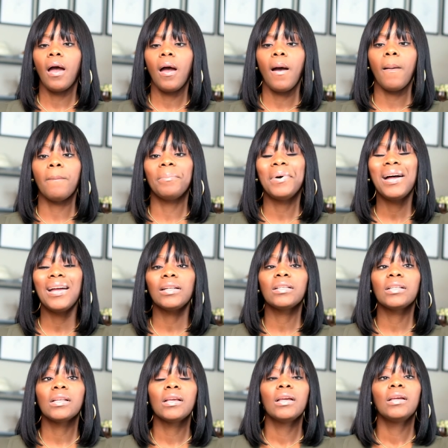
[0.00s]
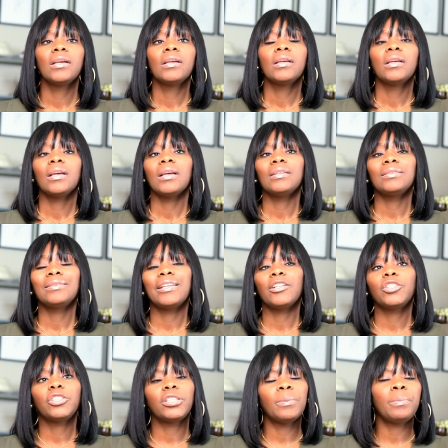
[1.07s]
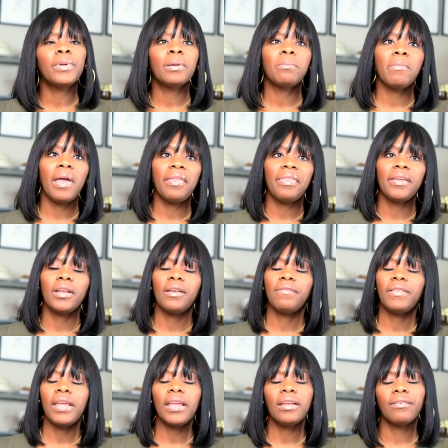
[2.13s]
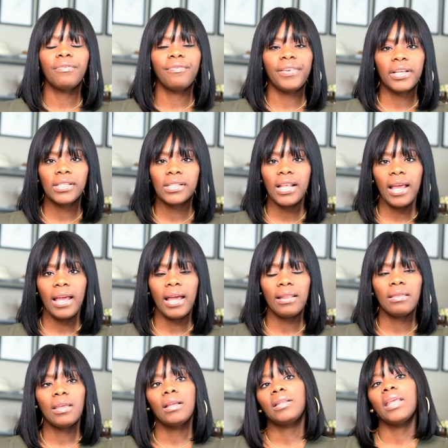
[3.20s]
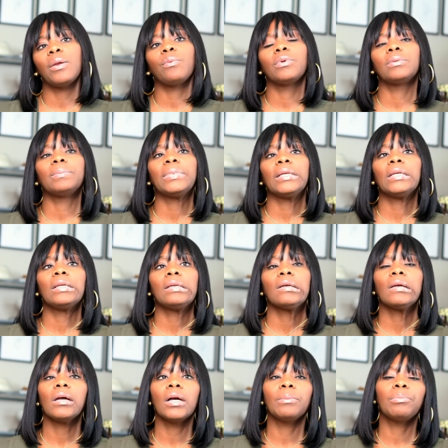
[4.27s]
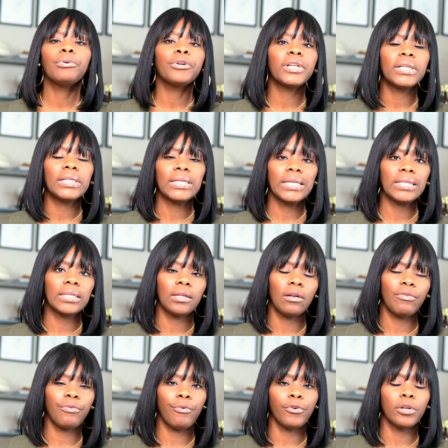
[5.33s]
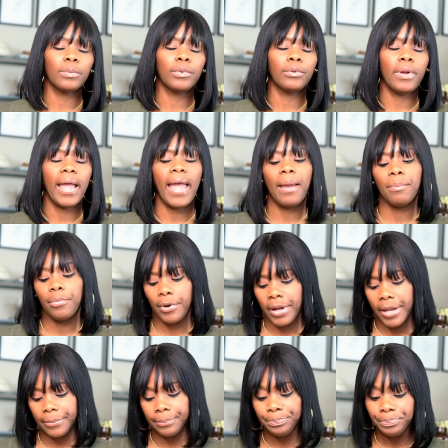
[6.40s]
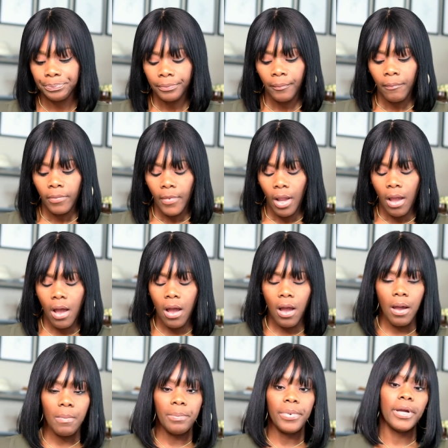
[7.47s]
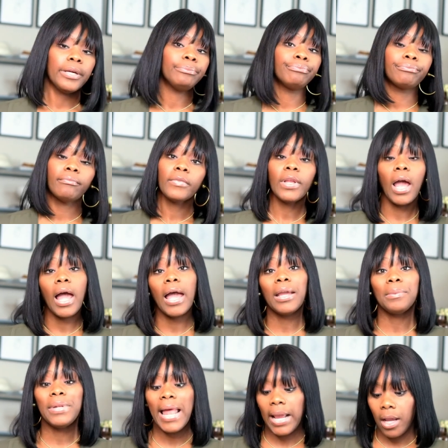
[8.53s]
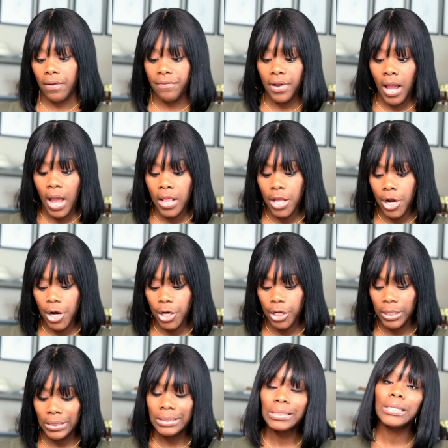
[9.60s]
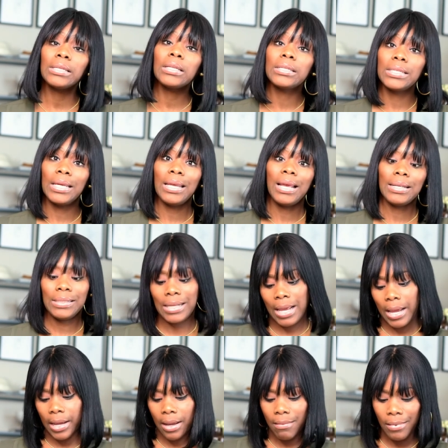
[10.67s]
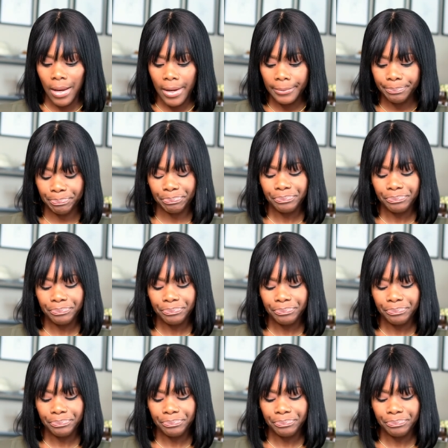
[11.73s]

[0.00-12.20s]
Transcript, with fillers: Um, but their shipping method, if they could fix that, I think they would be a pretty decent, affordable hat brand. Um, but I am lack of color till the day I die. Okay.